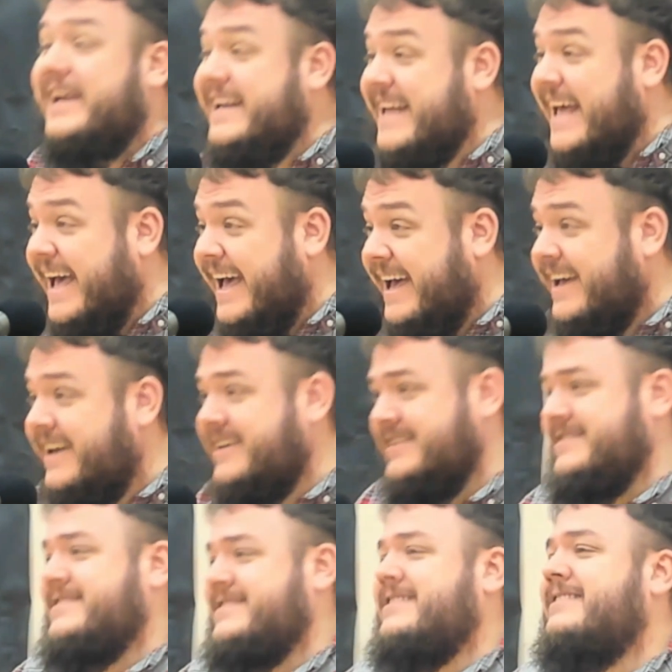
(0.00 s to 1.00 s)

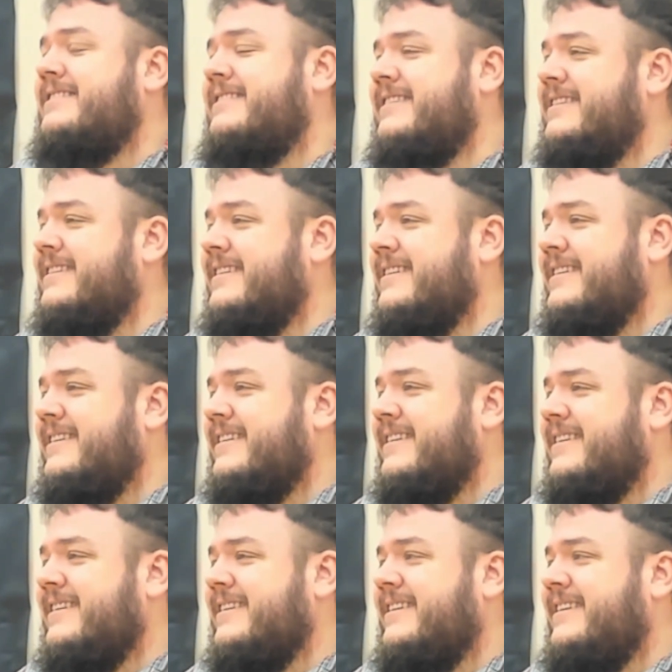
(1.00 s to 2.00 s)
days.
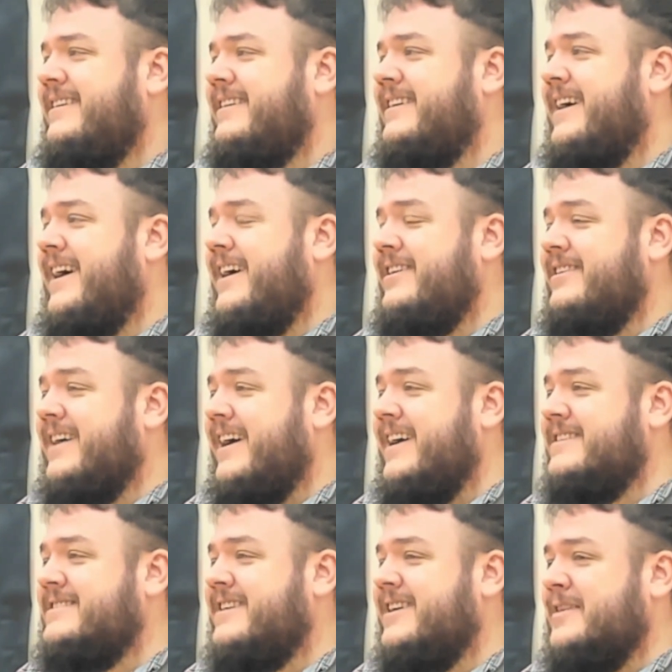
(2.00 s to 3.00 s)
Yeah, you
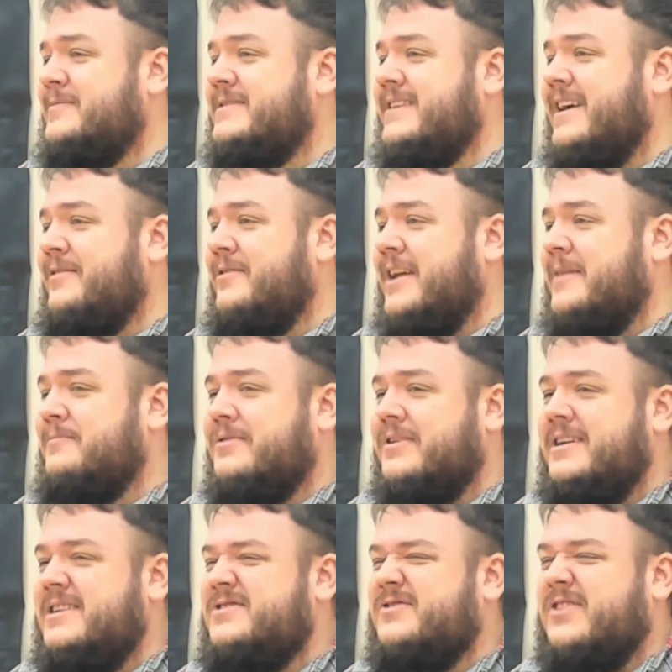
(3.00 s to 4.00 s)
guys get upset when I
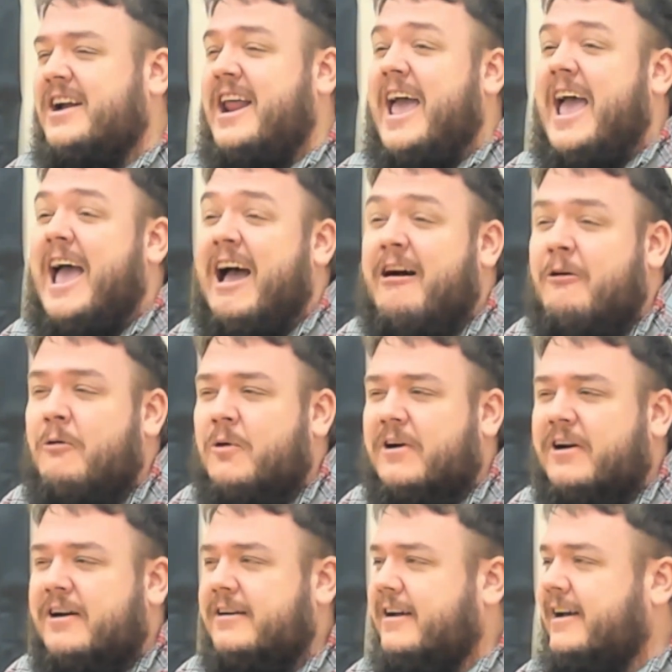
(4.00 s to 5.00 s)
preach for an hour.